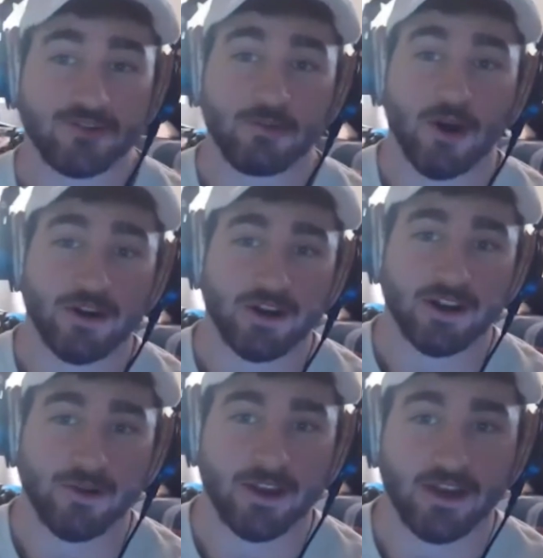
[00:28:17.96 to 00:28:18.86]

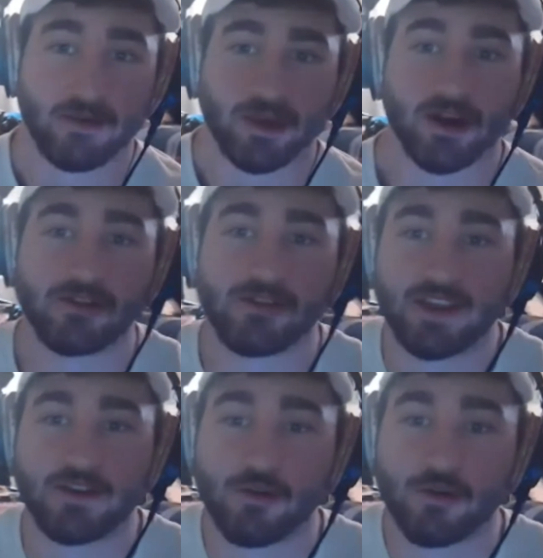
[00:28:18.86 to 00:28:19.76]
marketing, right? I mean, other
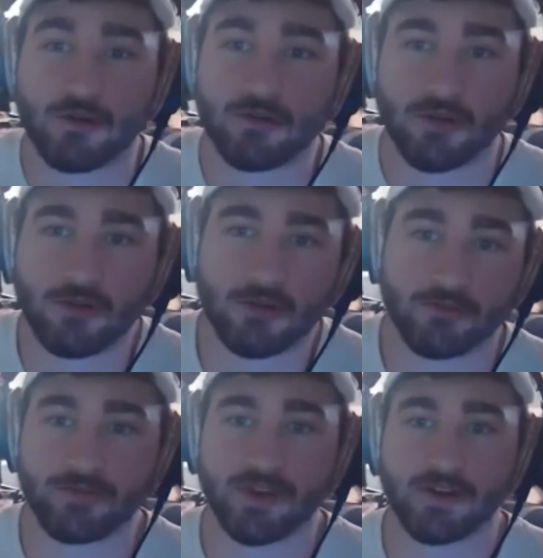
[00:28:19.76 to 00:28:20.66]
than Google
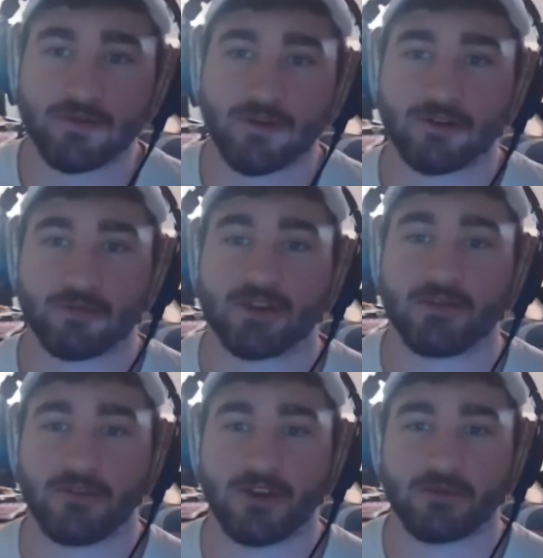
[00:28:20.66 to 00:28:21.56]
did it first, but
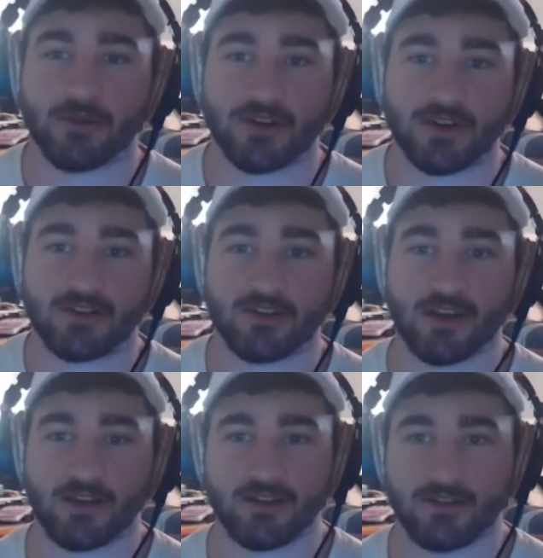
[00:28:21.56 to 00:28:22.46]
then Facebook did
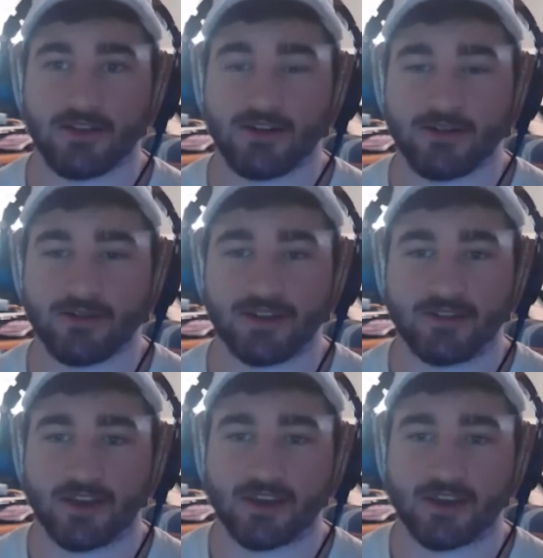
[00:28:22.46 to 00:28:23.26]
it. You know, that's like